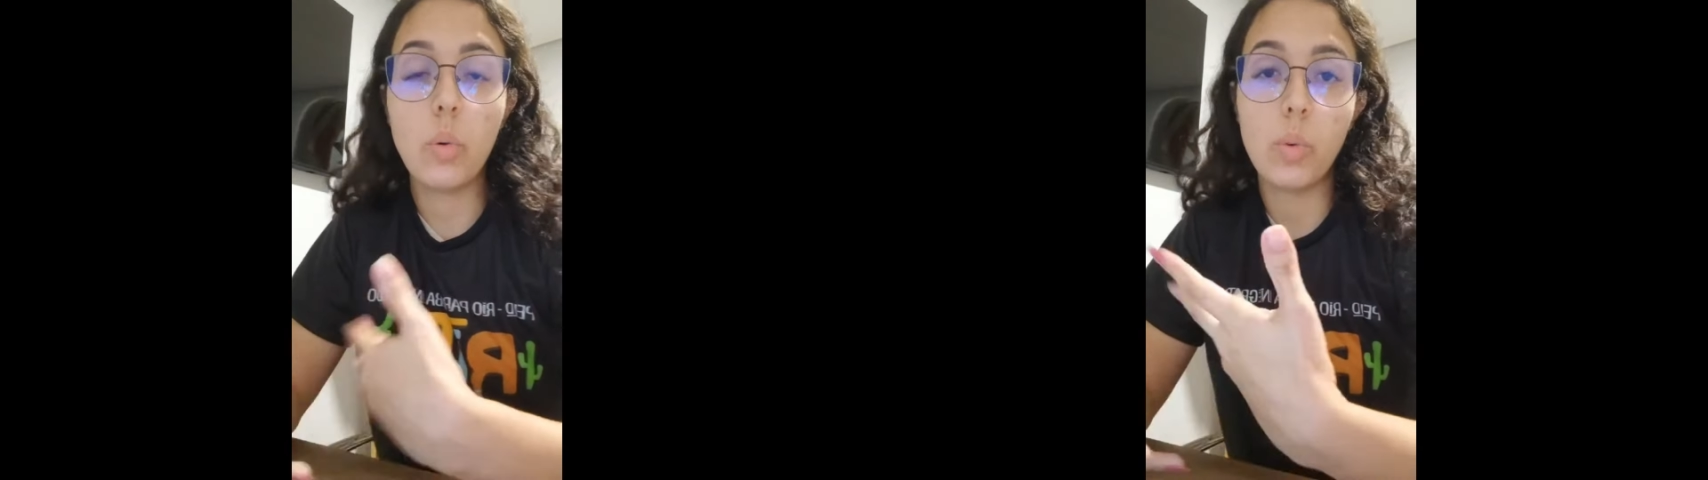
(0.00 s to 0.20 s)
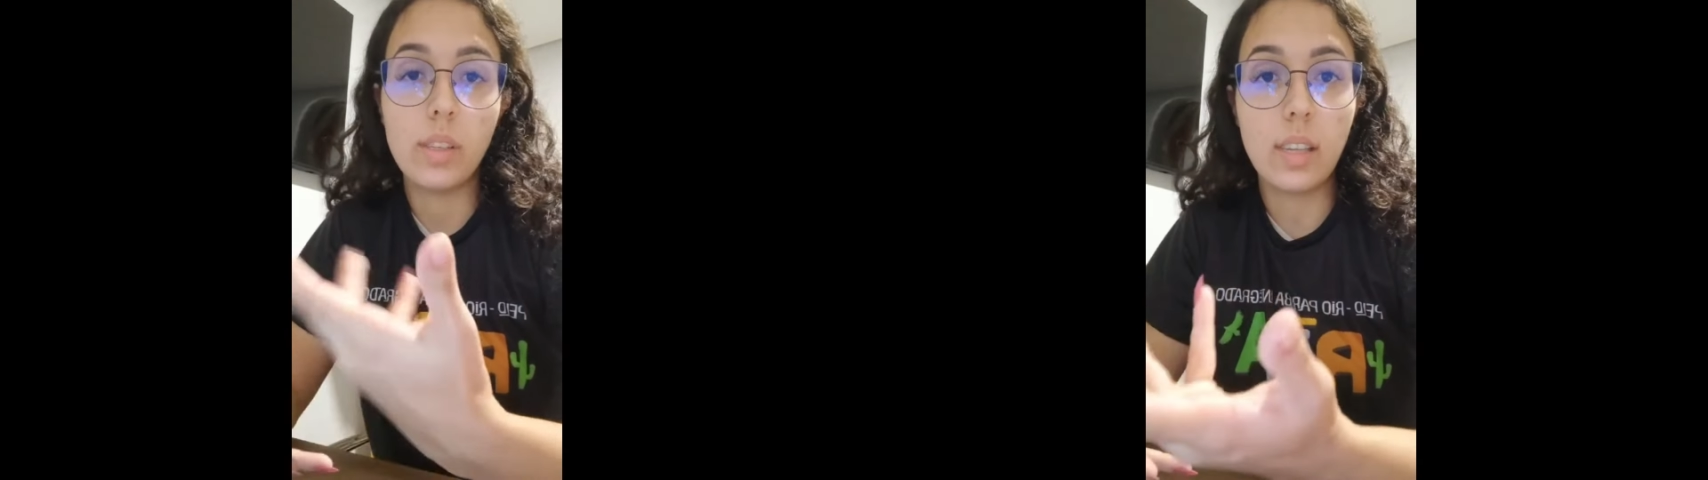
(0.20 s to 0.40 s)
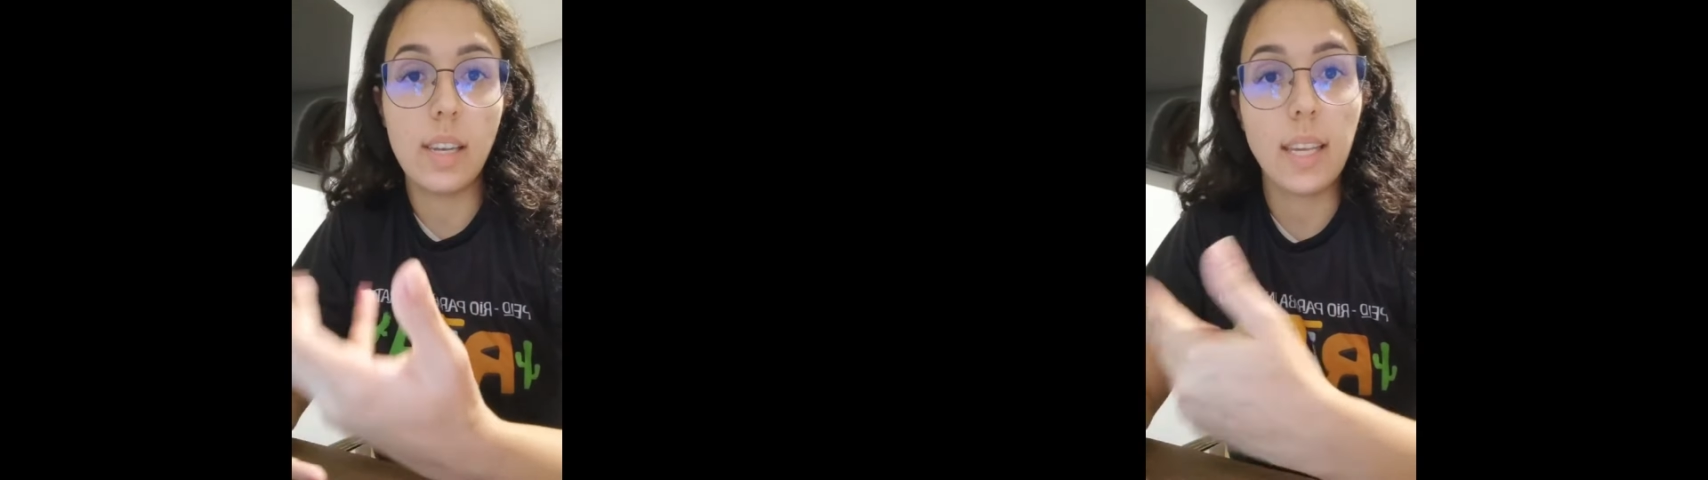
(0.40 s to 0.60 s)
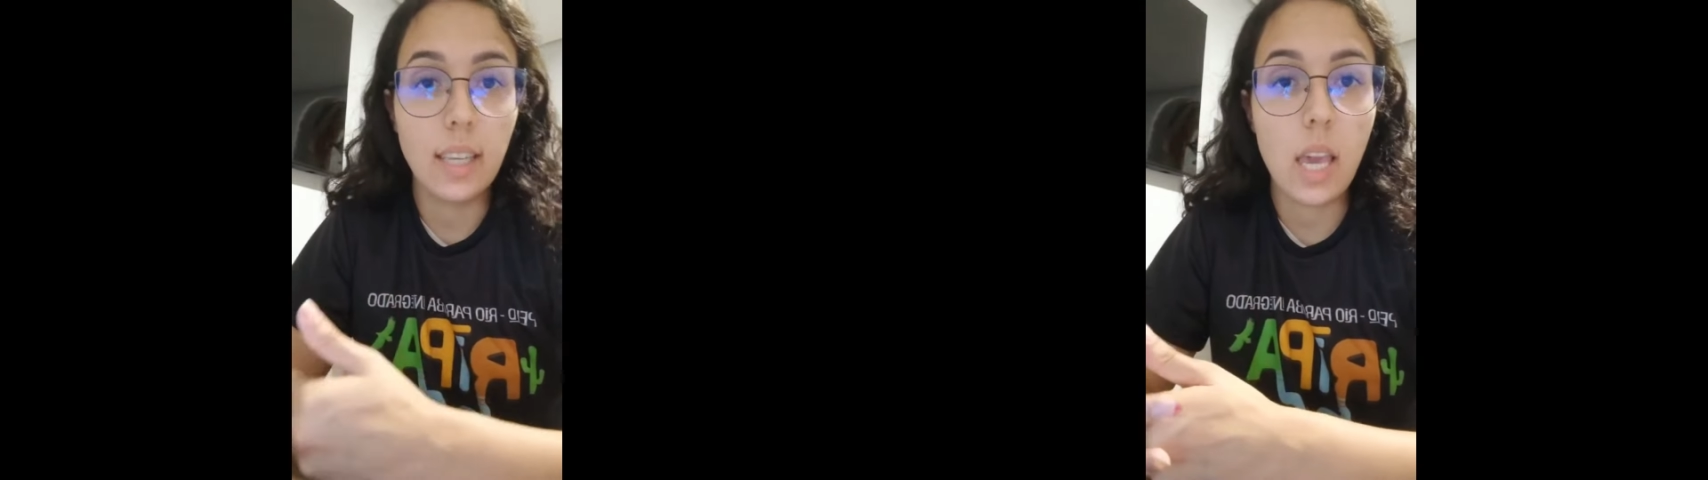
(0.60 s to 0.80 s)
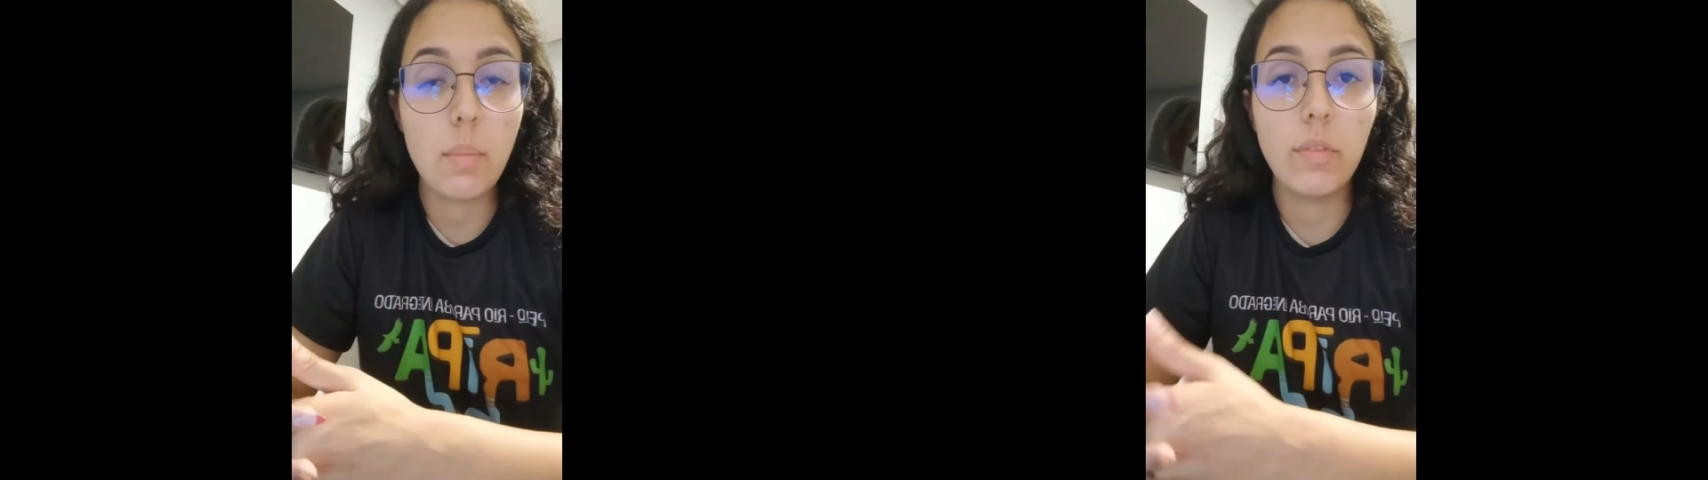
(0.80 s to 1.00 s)
who is a
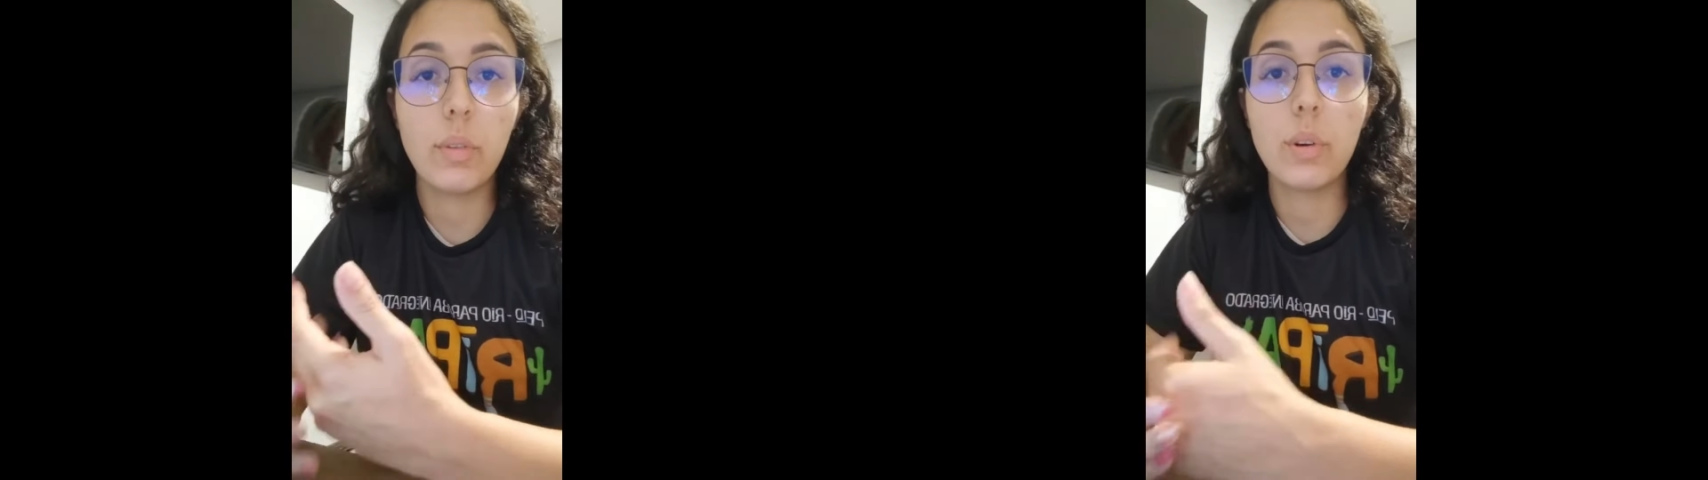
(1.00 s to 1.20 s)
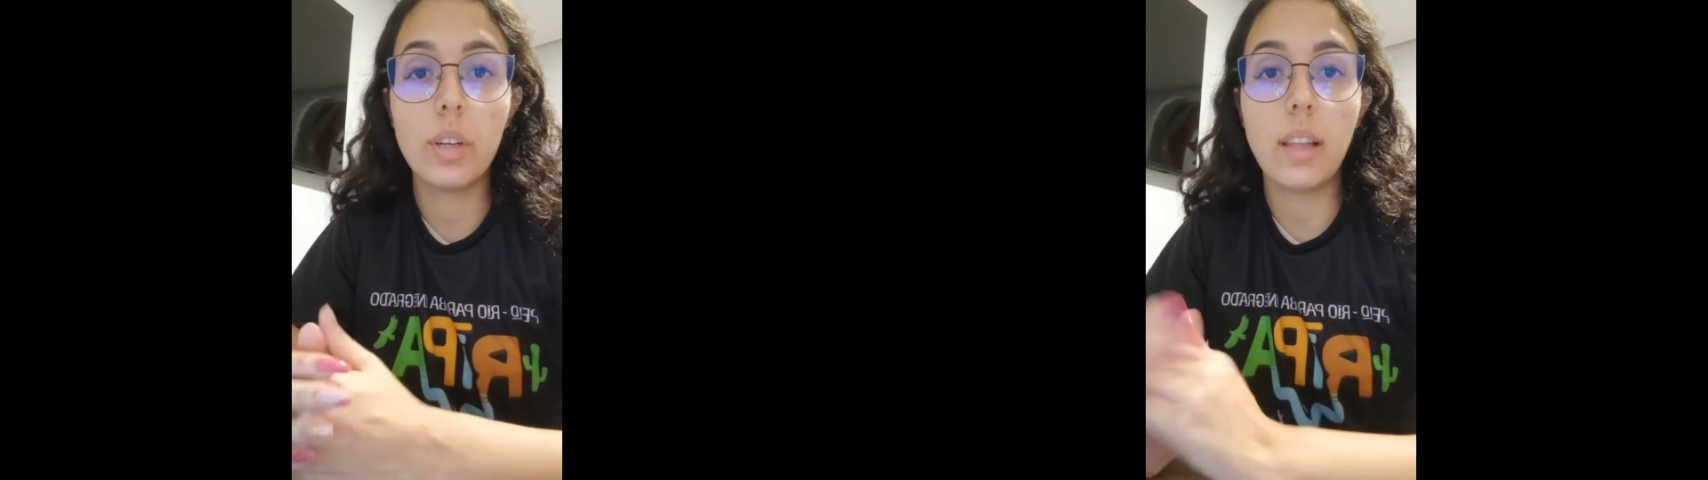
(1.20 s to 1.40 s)
nickname for